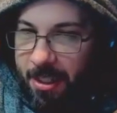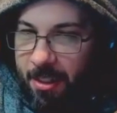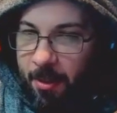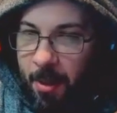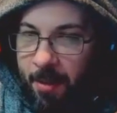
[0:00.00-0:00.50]

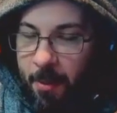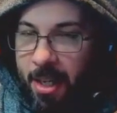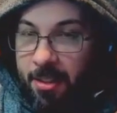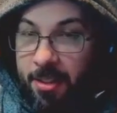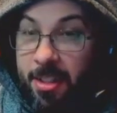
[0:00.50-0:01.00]
So everyone
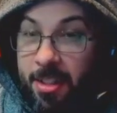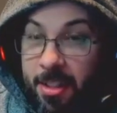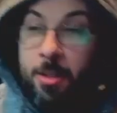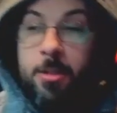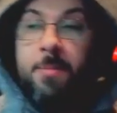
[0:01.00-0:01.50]
else that does
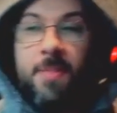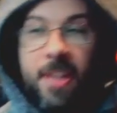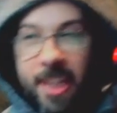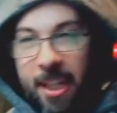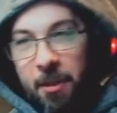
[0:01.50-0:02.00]
YouTube
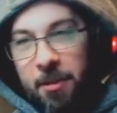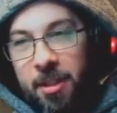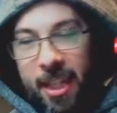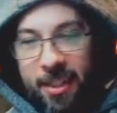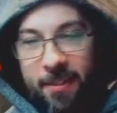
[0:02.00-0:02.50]
videos
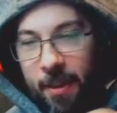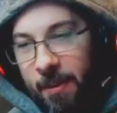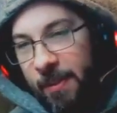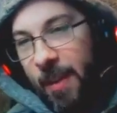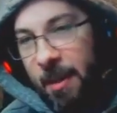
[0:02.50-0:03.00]
that is
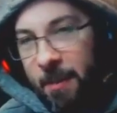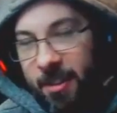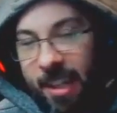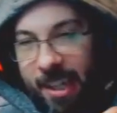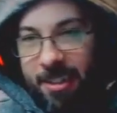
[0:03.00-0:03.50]
very
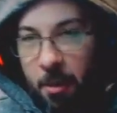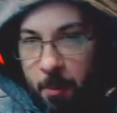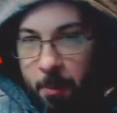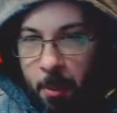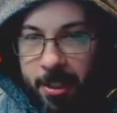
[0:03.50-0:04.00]
famous is
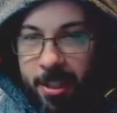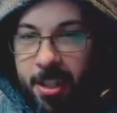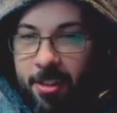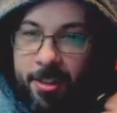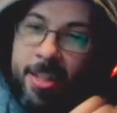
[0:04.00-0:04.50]
on point.
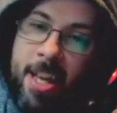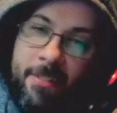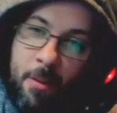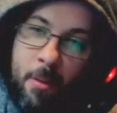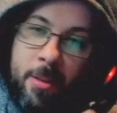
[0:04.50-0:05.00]
So
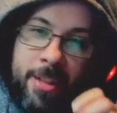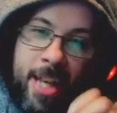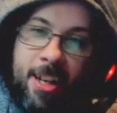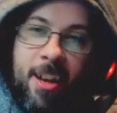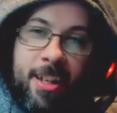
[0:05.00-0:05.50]
therefore,
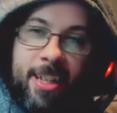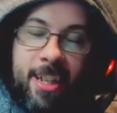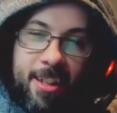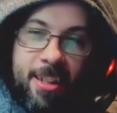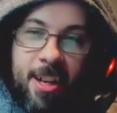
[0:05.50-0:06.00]
they like the
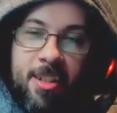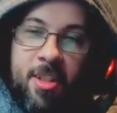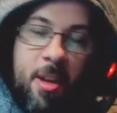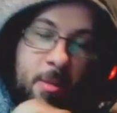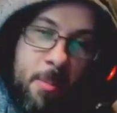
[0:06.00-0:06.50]
other guys
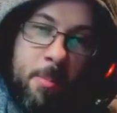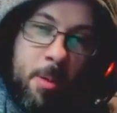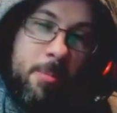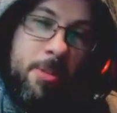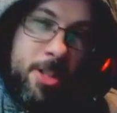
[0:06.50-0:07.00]
that are on
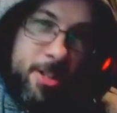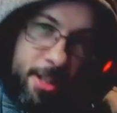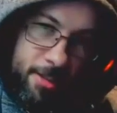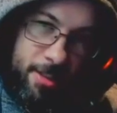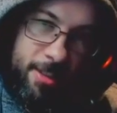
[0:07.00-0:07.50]
point, which is us.